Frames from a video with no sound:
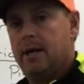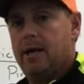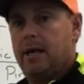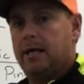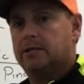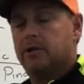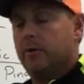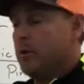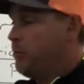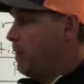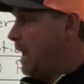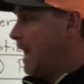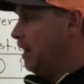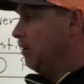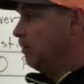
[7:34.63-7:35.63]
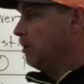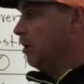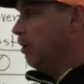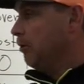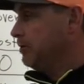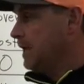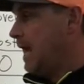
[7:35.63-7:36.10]
And so the panel
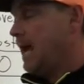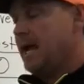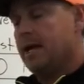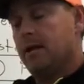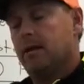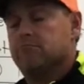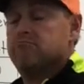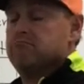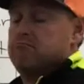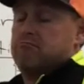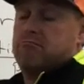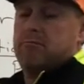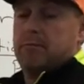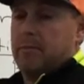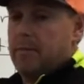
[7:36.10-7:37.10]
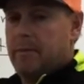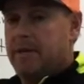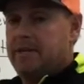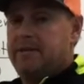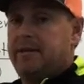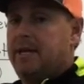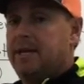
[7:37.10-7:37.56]
goes, hey,
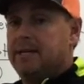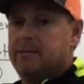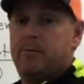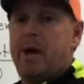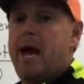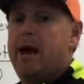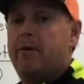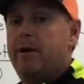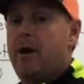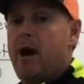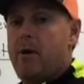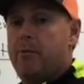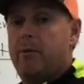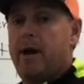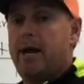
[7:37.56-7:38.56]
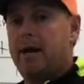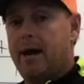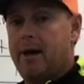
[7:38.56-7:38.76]
this thing is battery operated.